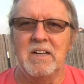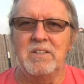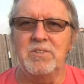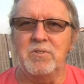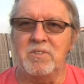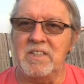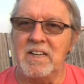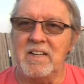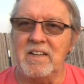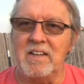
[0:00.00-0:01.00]
So
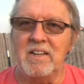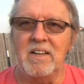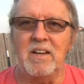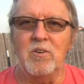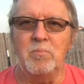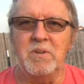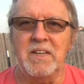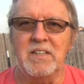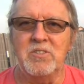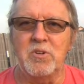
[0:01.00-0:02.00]
today I hope to
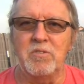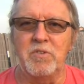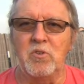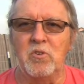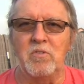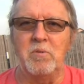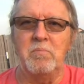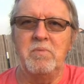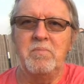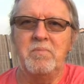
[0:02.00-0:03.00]
answer a few of
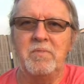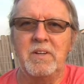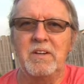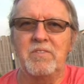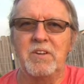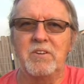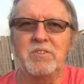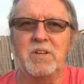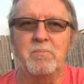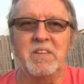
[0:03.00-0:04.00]
them. If there are
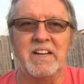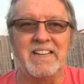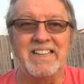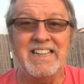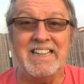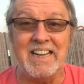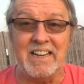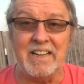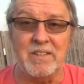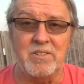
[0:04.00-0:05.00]
some that I did
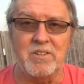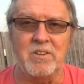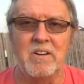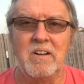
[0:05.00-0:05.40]
not answer,